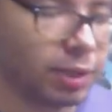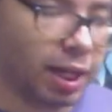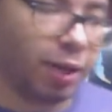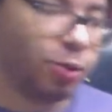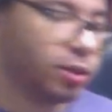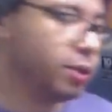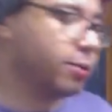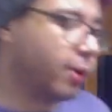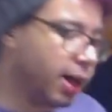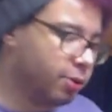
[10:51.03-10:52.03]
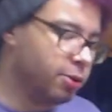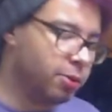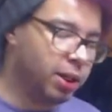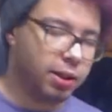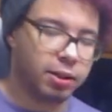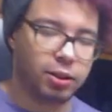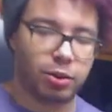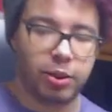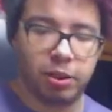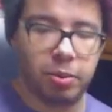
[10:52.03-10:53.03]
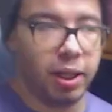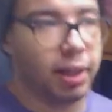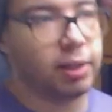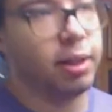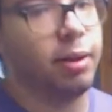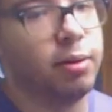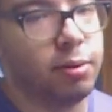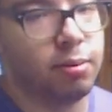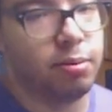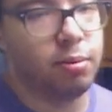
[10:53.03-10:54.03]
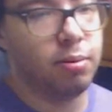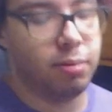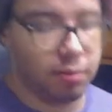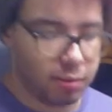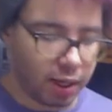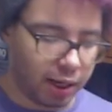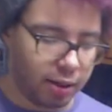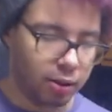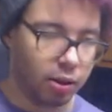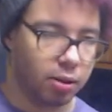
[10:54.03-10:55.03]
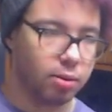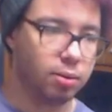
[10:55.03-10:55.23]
Which is fine with me, because crispy egg sounds kind of dull.